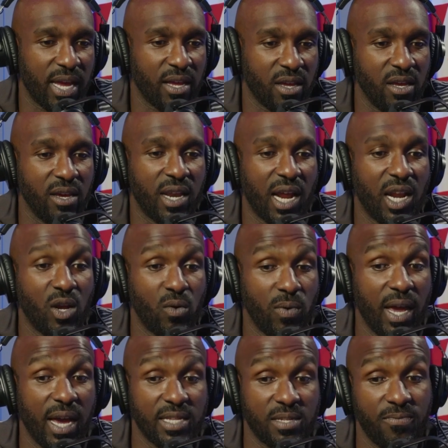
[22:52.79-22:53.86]
that good, I knew
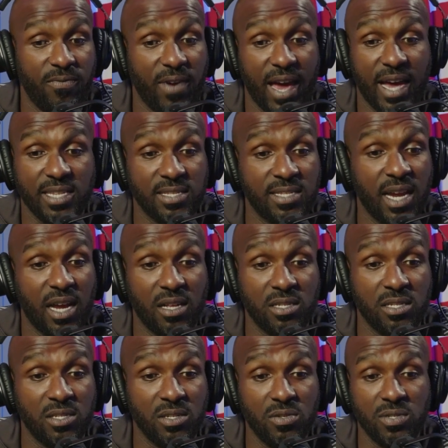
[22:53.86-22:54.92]
we had some fast and
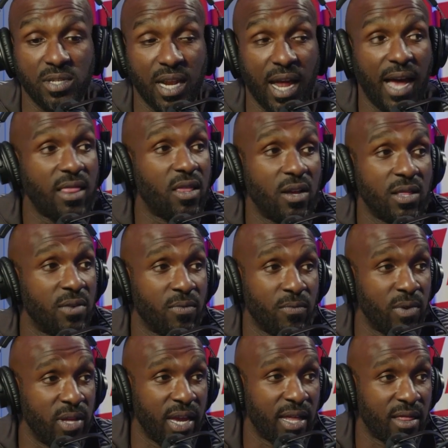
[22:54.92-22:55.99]
talented dudes that I thought they were
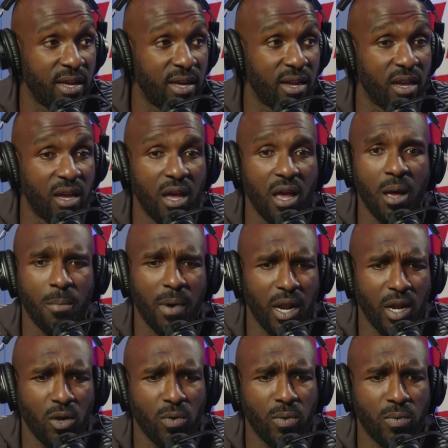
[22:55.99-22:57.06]
really athletic, but
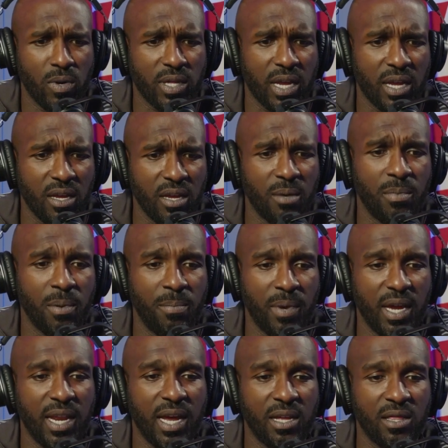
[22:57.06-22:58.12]
I knew we weren't that good. But
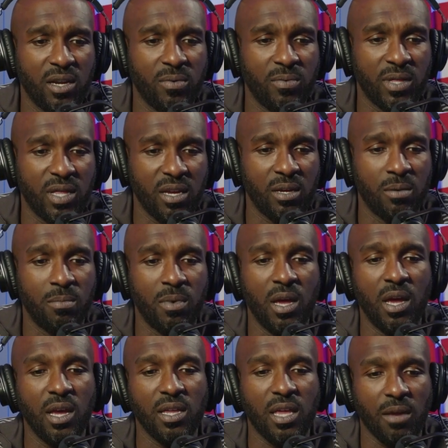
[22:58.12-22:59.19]
being out there with them
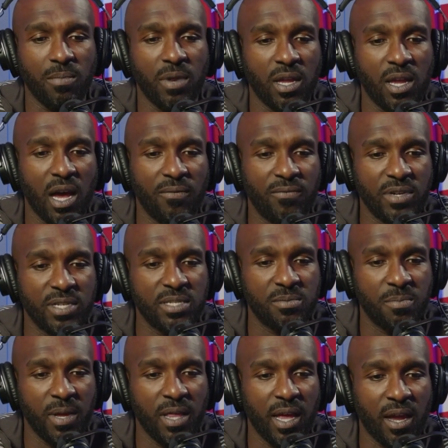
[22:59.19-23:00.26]
gave me the confidence
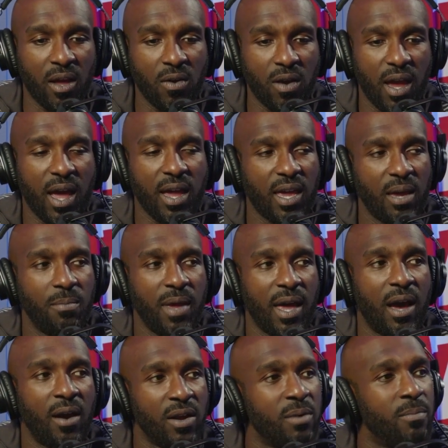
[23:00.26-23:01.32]
to be like, okay, I can be out